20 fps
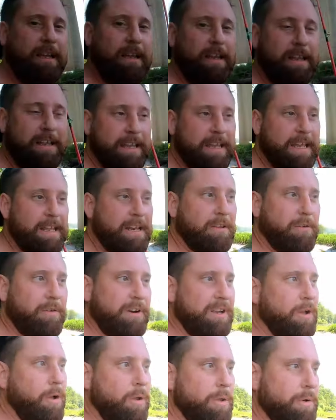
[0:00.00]
again the
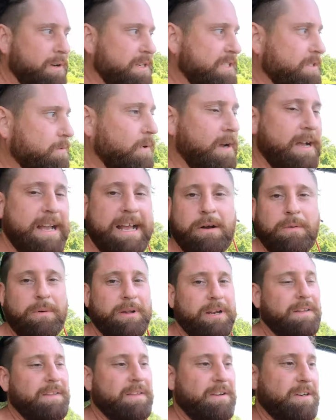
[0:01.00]
real only reason why i
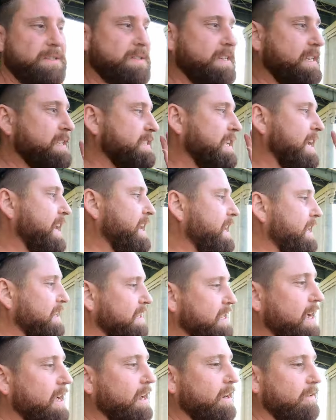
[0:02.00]
went in there is because i had
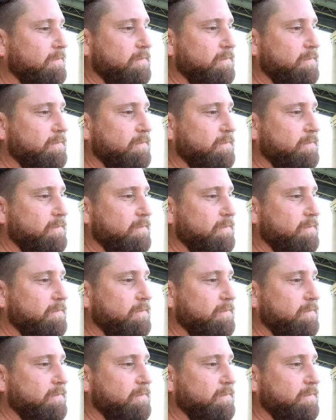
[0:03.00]
caught a